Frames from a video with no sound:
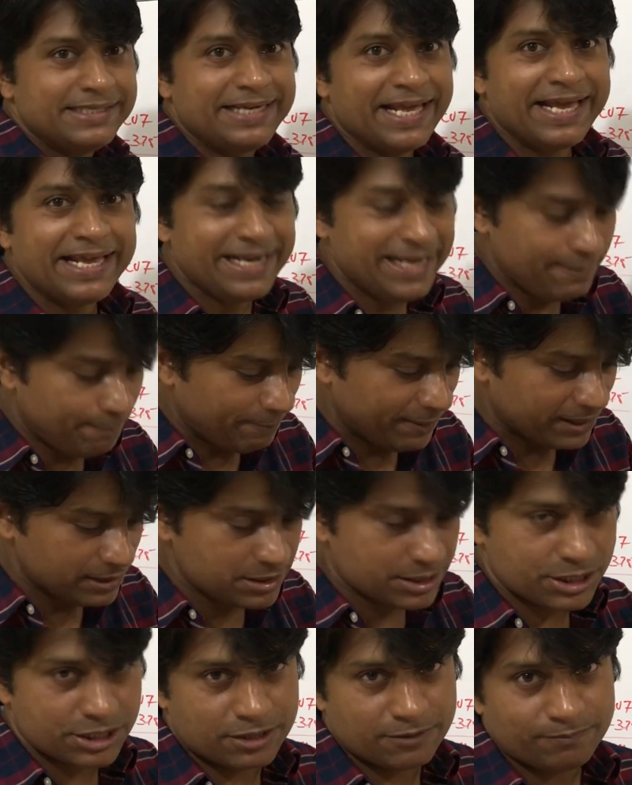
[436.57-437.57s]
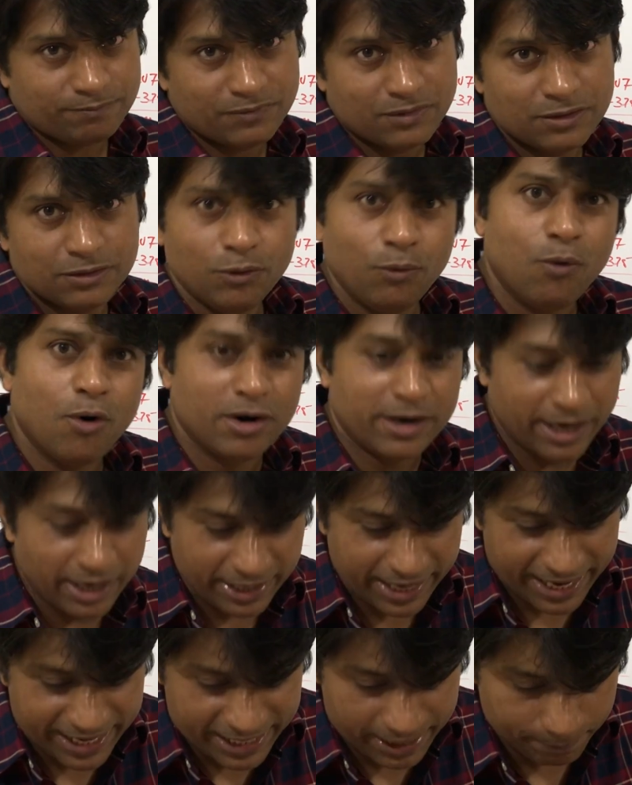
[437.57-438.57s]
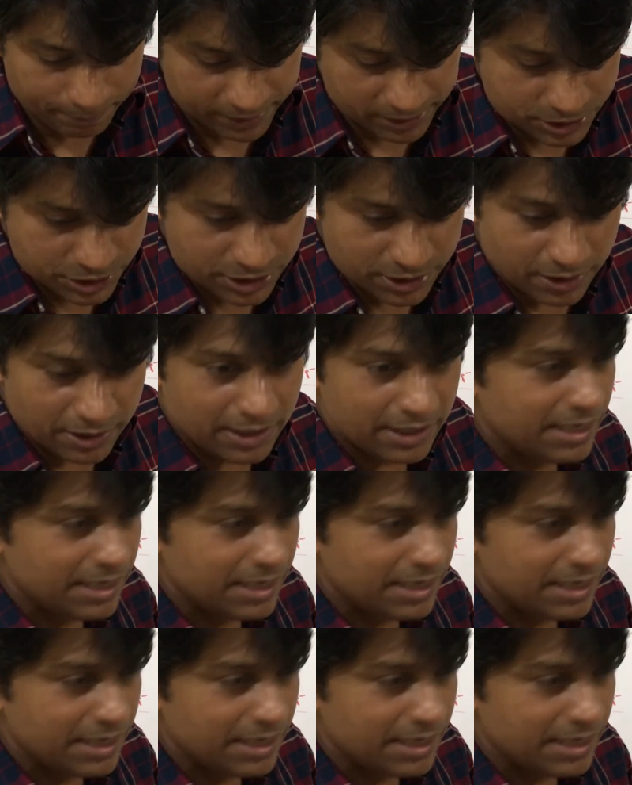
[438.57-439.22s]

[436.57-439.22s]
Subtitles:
daily pills. So what are daily pills?